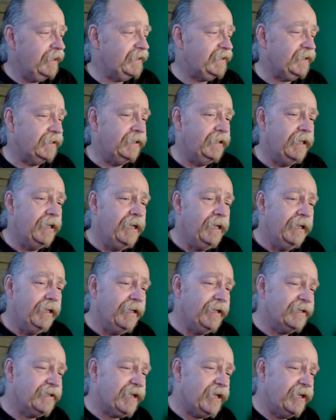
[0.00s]
Listen,
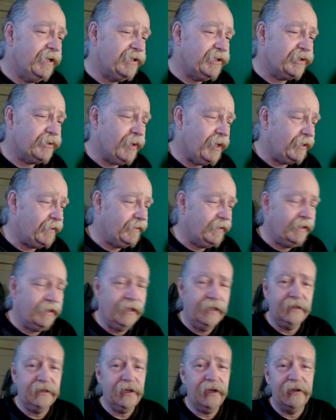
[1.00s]
let's get it straight.
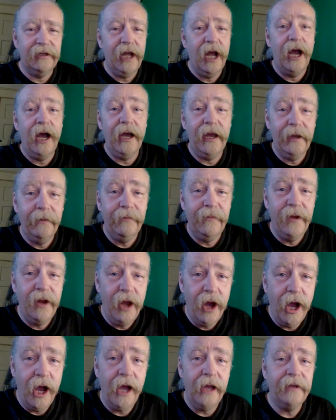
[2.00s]
Let's get it. I am
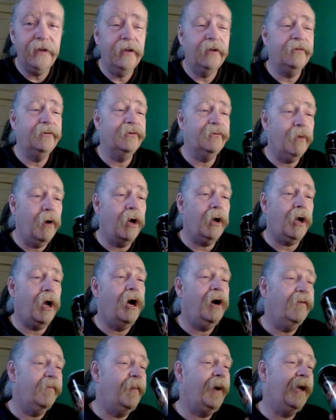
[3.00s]
not drunk
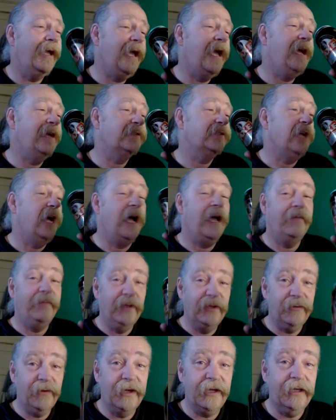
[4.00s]
off my ass. I've
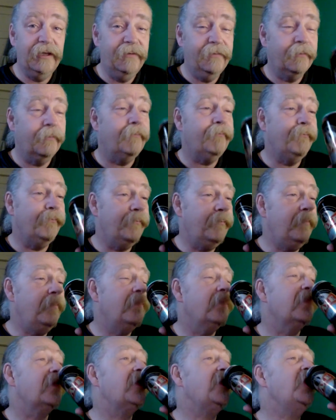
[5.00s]
been drinking. Mm-hmm.
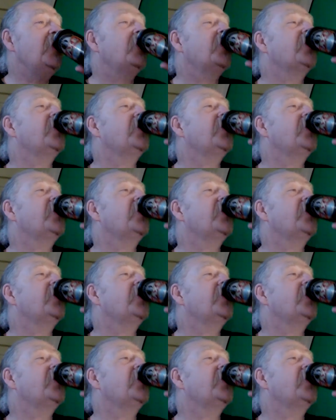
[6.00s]
Mm-hmm.